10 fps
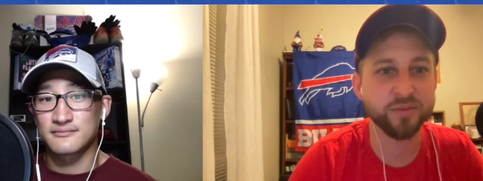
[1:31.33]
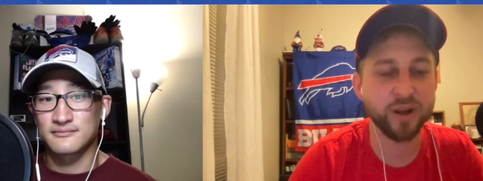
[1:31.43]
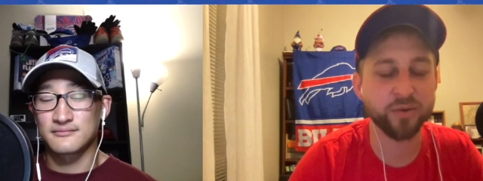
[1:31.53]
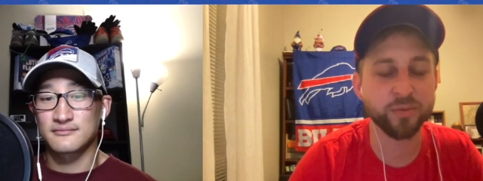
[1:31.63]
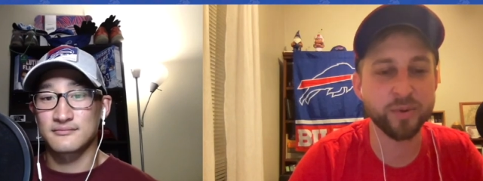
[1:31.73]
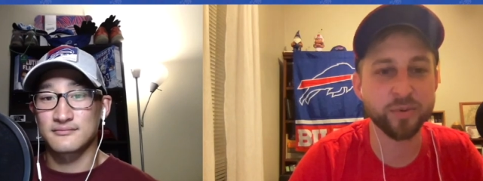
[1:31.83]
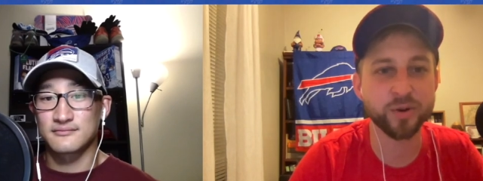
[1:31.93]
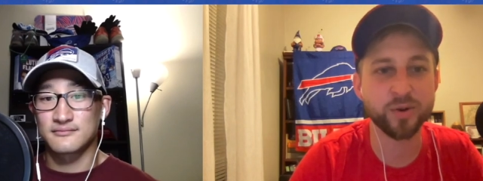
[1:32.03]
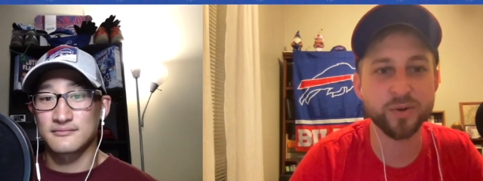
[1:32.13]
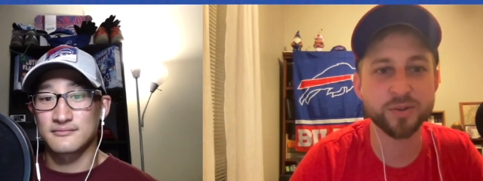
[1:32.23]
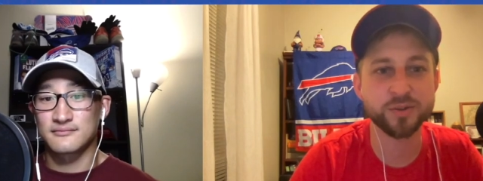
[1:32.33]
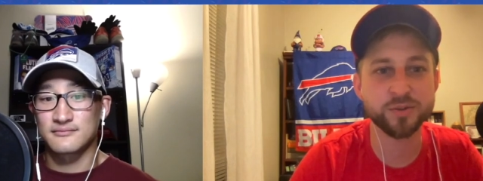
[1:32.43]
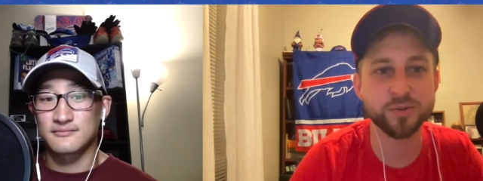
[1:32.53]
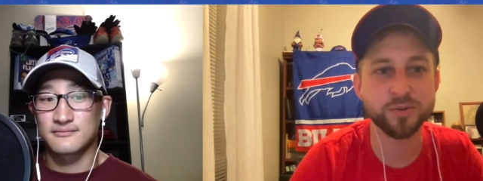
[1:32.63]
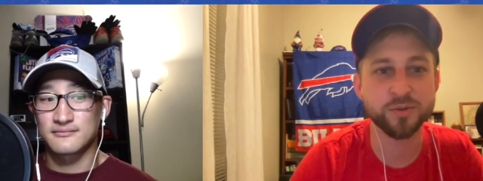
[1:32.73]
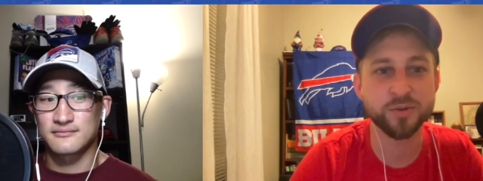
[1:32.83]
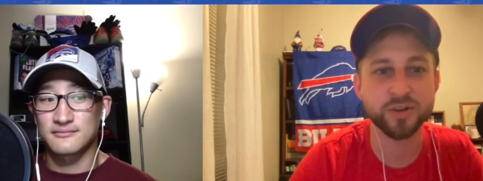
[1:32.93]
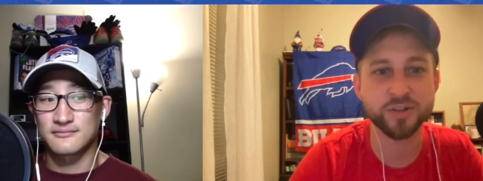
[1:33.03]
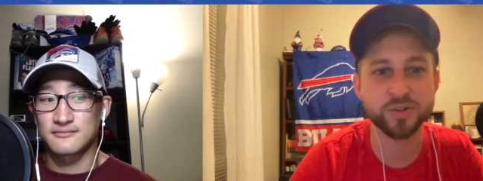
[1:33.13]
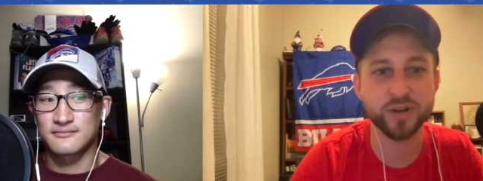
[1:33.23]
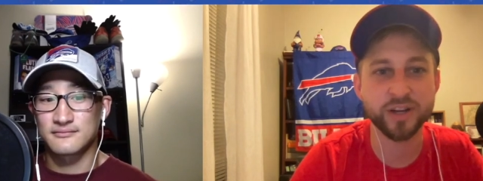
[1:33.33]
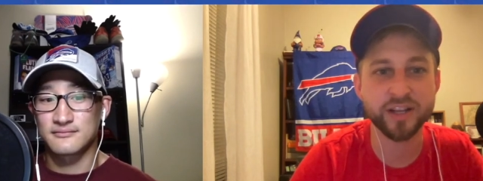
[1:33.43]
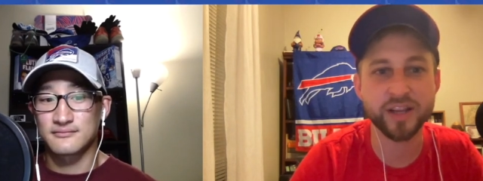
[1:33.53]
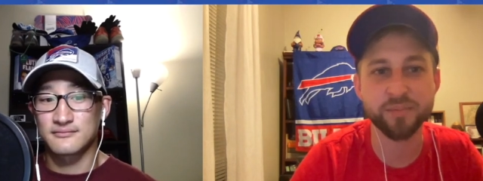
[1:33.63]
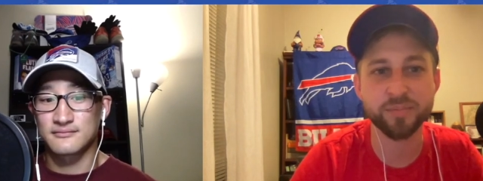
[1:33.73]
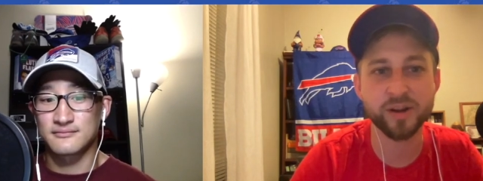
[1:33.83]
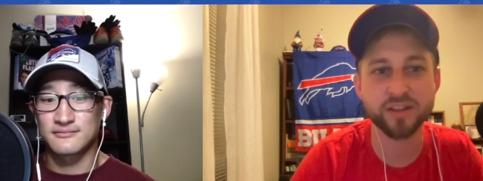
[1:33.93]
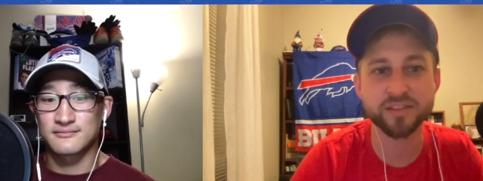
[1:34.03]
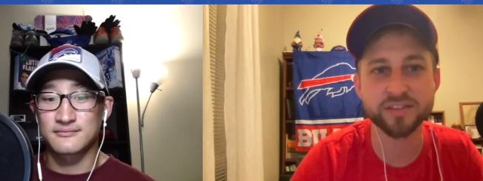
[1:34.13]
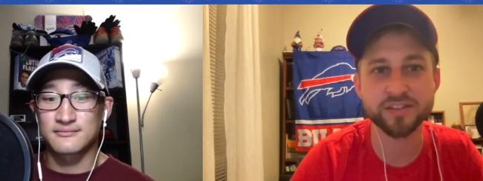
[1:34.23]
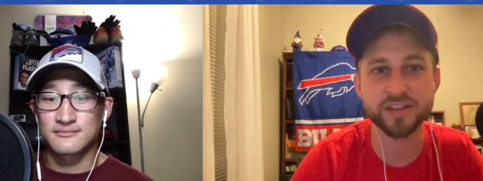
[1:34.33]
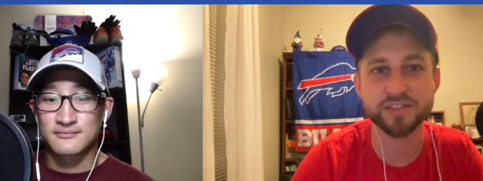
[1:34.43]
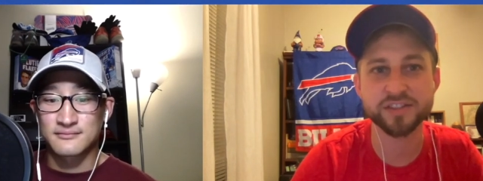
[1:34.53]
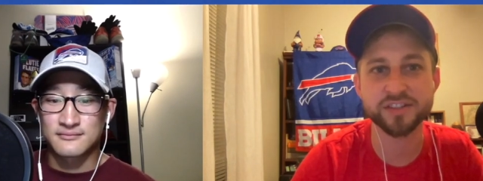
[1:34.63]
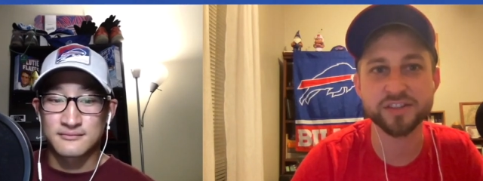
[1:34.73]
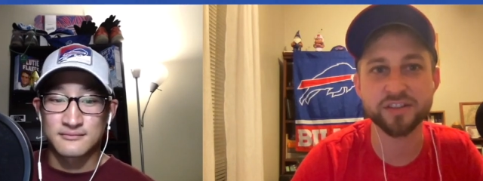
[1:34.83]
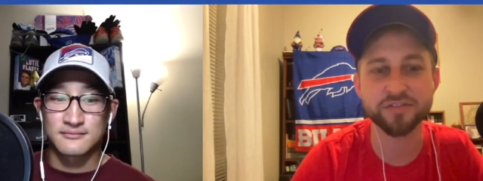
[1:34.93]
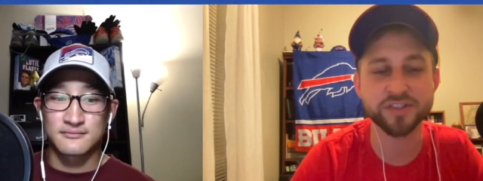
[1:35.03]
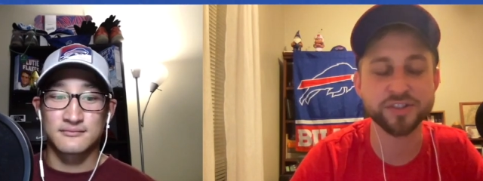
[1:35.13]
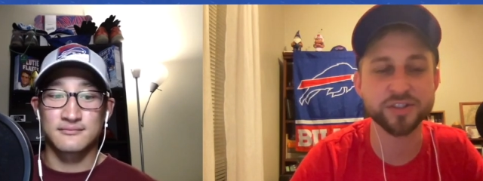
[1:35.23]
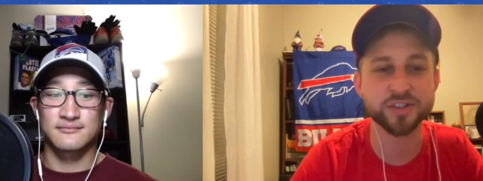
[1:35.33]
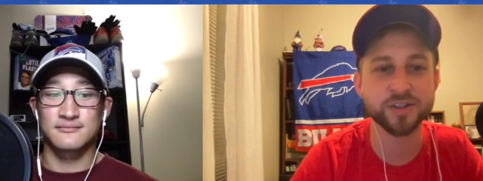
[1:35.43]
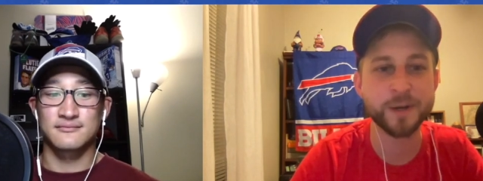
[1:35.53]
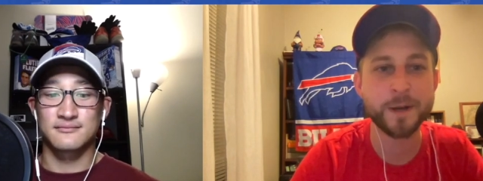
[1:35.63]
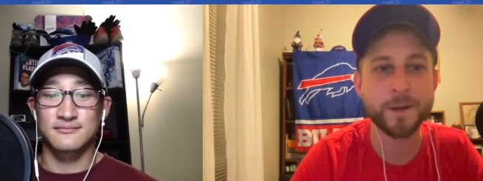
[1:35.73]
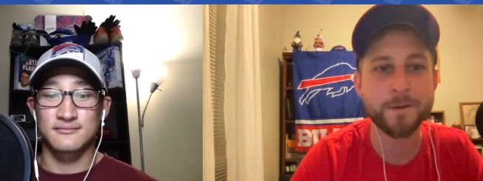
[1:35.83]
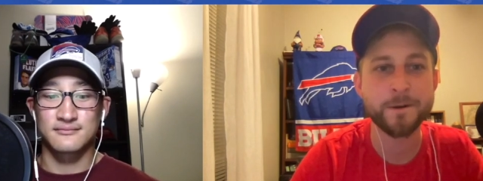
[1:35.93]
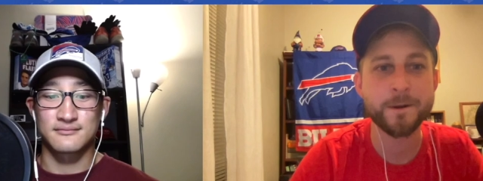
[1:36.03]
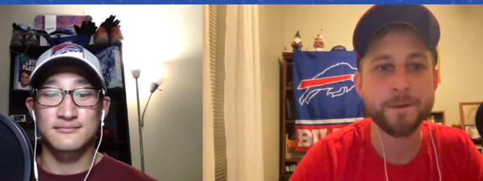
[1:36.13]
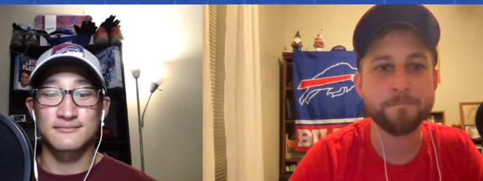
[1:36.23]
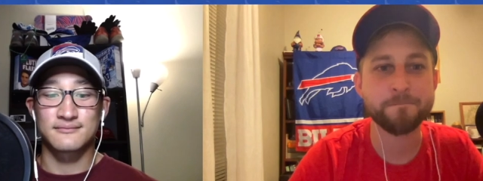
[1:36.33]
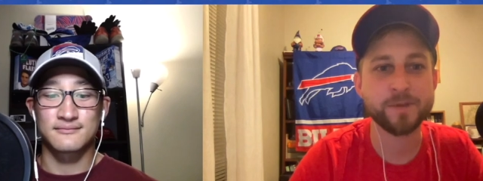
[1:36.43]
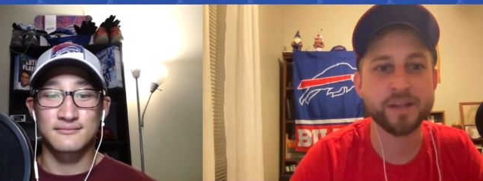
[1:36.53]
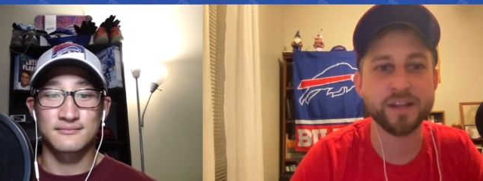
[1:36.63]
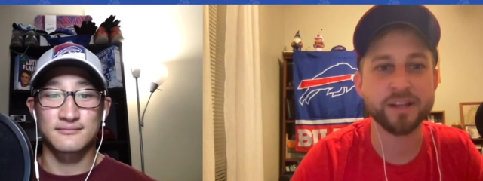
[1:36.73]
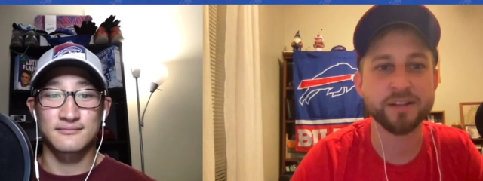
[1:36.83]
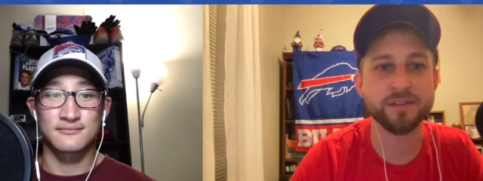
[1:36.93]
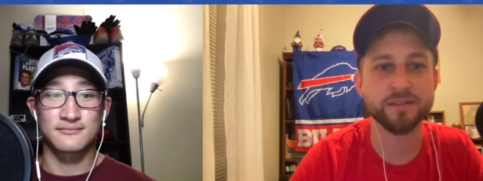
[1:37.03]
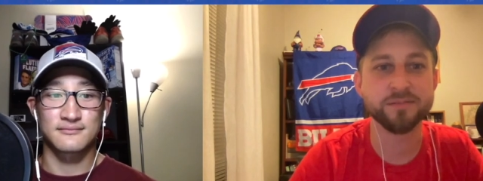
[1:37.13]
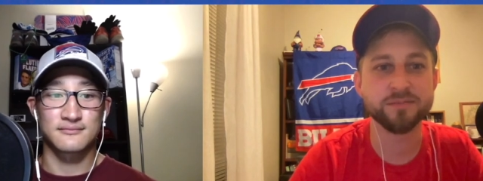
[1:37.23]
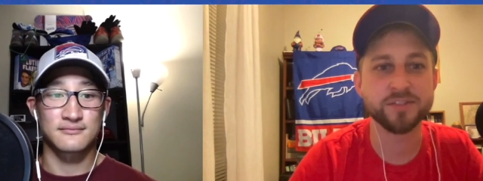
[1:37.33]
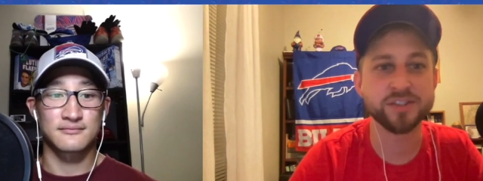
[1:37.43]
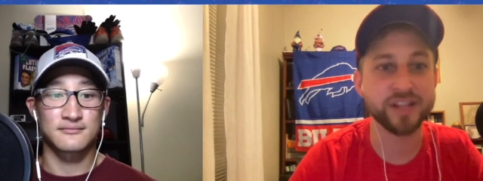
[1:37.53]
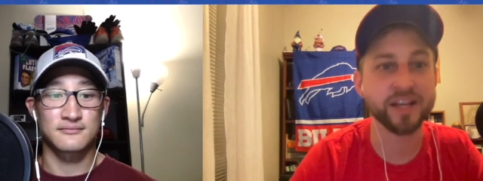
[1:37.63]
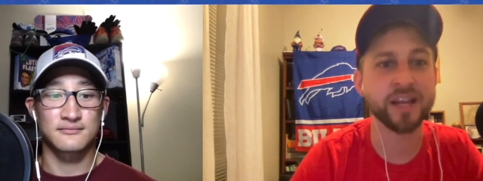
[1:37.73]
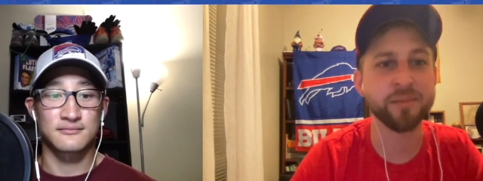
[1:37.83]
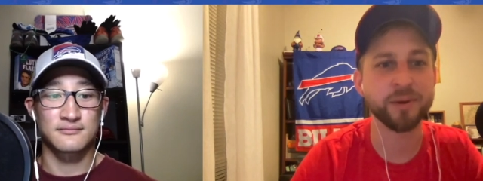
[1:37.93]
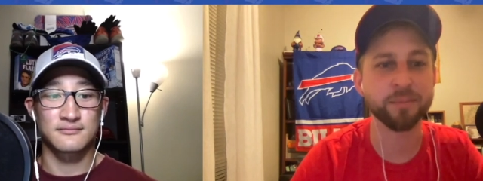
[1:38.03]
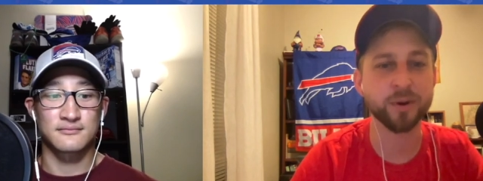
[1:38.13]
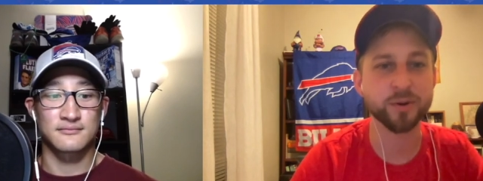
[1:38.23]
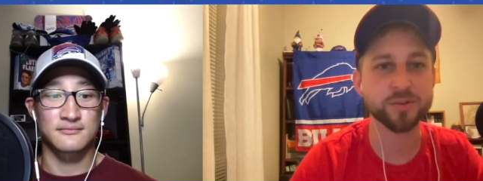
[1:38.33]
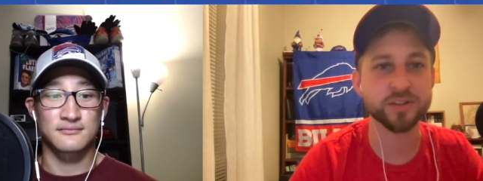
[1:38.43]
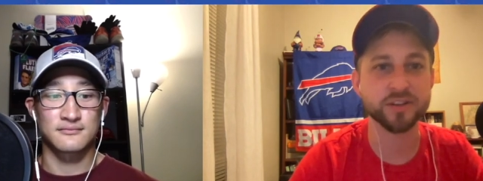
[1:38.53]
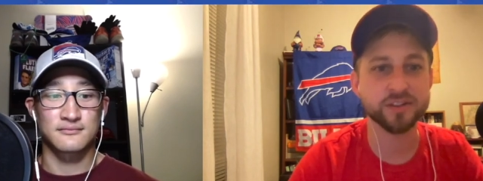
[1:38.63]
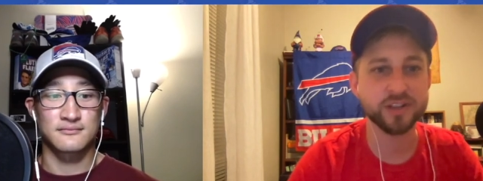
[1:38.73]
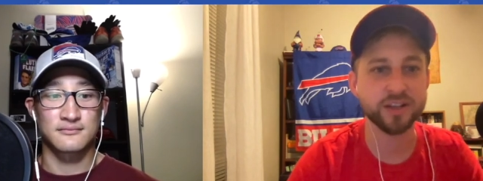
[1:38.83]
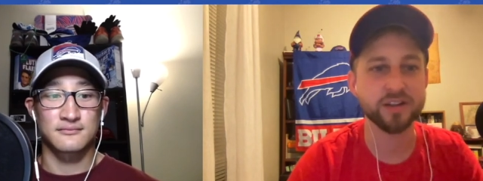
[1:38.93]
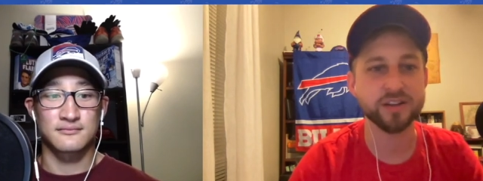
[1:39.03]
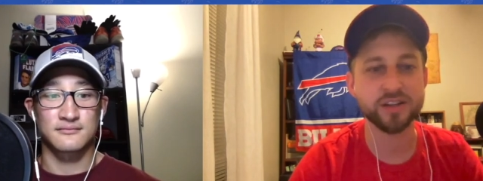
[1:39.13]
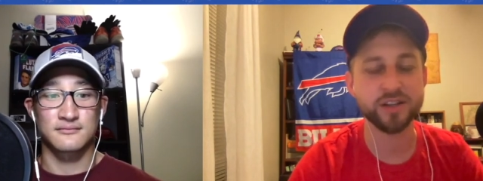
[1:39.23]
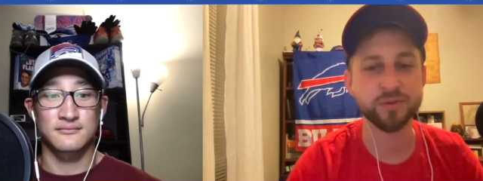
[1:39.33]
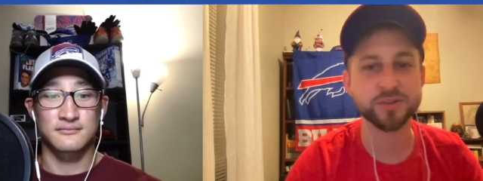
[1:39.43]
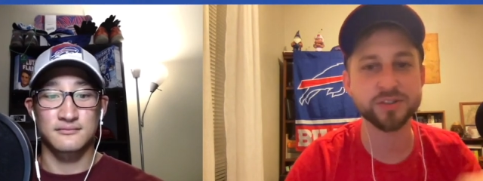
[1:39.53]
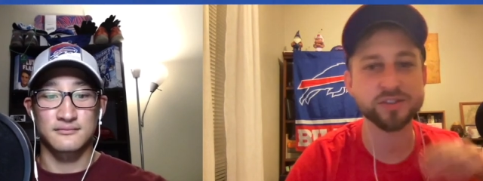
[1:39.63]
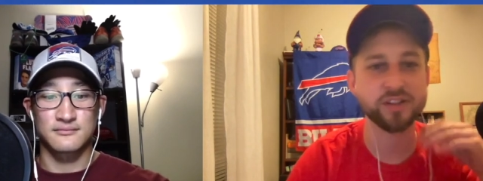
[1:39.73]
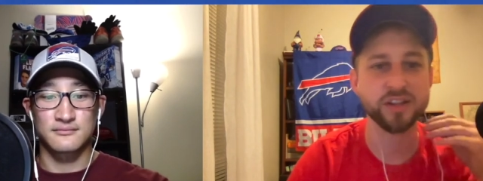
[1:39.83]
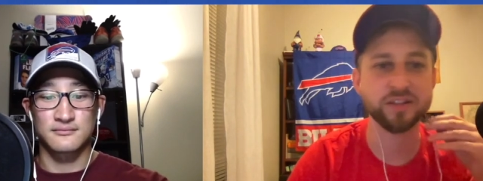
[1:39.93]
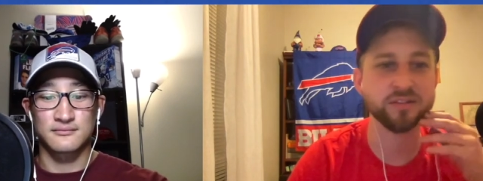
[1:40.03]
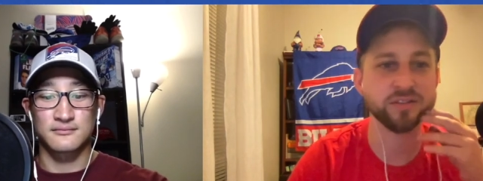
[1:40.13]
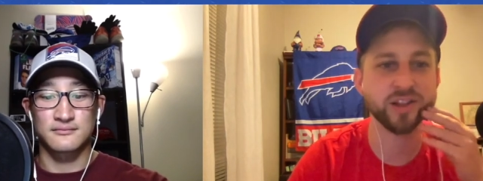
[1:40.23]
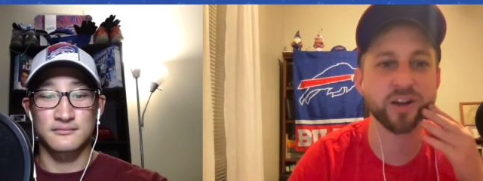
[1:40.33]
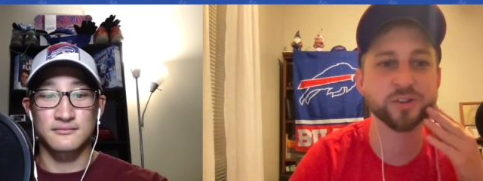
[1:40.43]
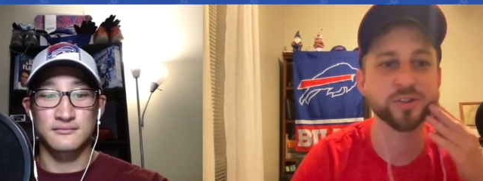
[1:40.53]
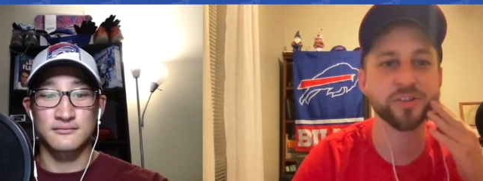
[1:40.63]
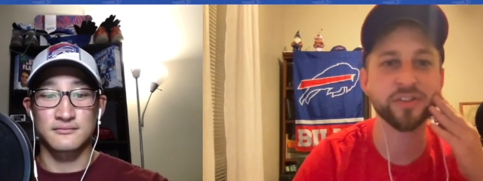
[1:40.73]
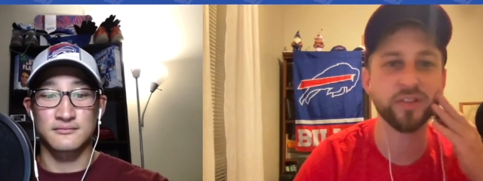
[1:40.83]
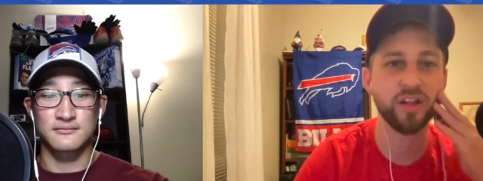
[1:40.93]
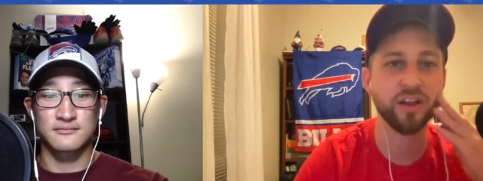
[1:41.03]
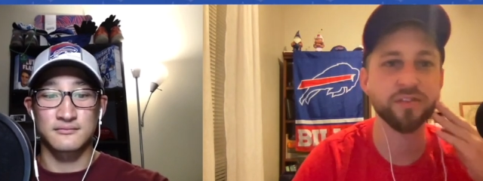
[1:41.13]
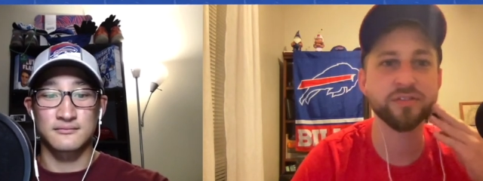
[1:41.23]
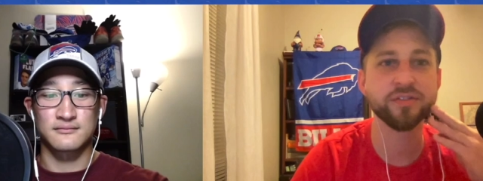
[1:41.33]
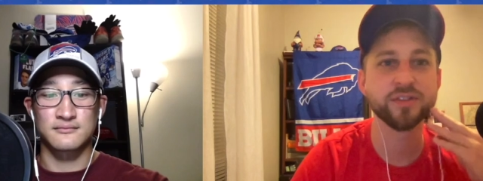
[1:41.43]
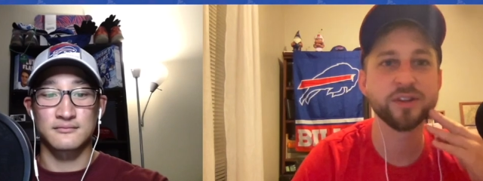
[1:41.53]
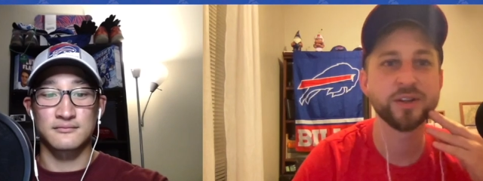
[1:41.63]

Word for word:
Speaker 1: I remember going to a training camp practice at Saint John Fisher, and seeing him in person, and he was just like larger than life.